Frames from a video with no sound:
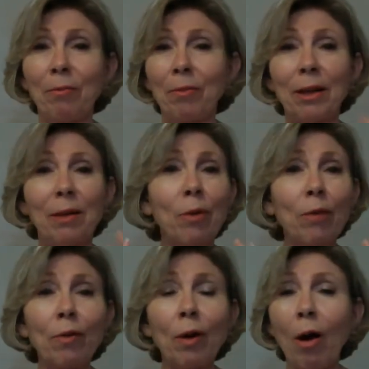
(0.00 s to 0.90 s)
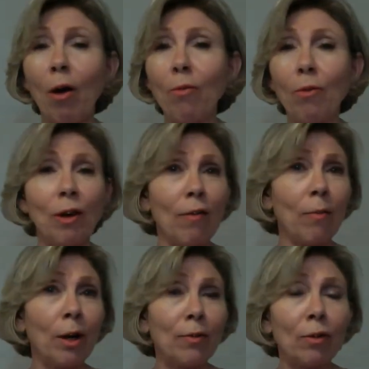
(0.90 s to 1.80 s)
in a beautiful home, or drive a
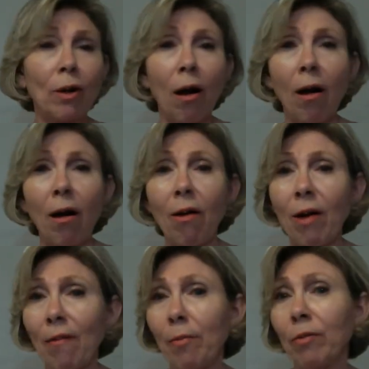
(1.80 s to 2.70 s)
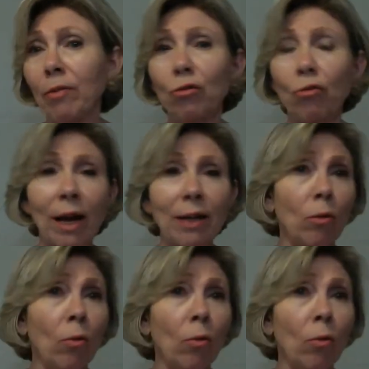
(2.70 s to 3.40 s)
beautiful car, or have a beautiful dress, or